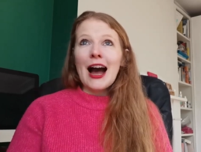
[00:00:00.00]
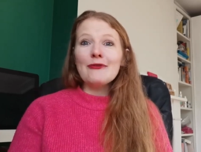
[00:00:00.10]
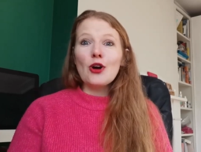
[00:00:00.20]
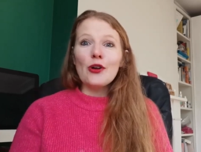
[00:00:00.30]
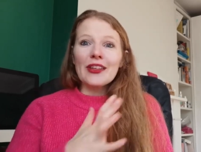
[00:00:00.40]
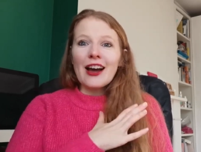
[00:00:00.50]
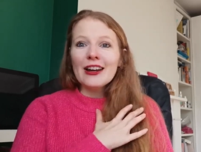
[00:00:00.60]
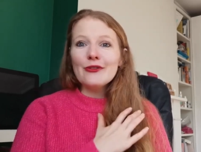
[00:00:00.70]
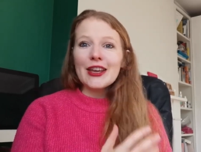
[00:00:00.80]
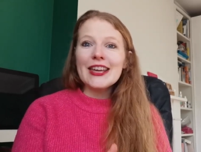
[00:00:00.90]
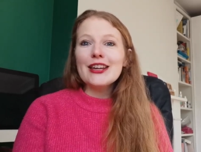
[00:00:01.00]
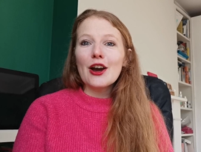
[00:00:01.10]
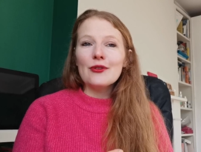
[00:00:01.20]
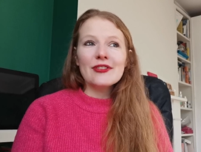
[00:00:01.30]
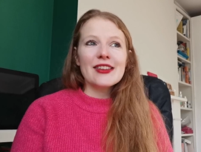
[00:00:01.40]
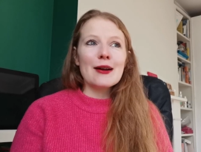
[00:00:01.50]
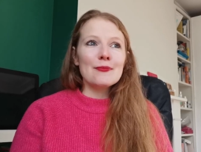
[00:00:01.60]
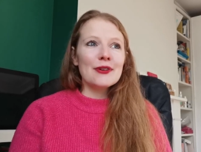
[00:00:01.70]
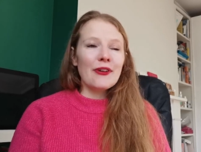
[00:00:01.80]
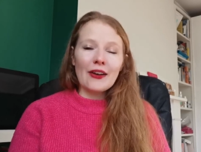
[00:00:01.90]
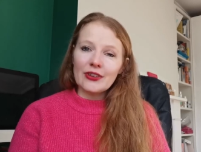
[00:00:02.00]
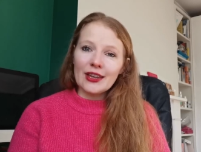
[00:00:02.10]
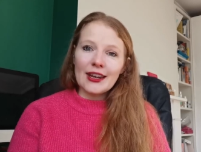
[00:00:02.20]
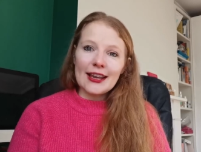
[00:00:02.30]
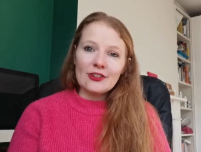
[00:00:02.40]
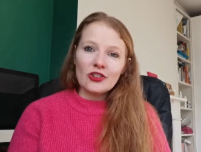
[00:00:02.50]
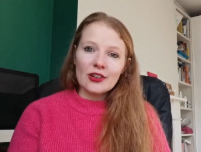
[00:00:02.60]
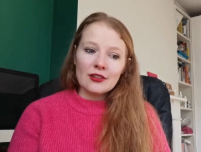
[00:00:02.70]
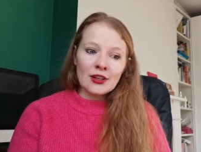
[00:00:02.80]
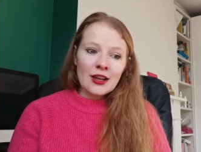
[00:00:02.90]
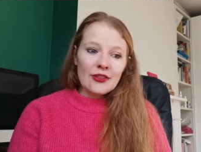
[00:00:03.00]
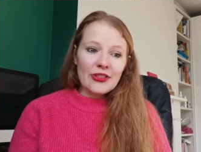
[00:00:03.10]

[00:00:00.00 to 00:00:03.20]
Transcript: I've got the kind of ego stamp of having an agent.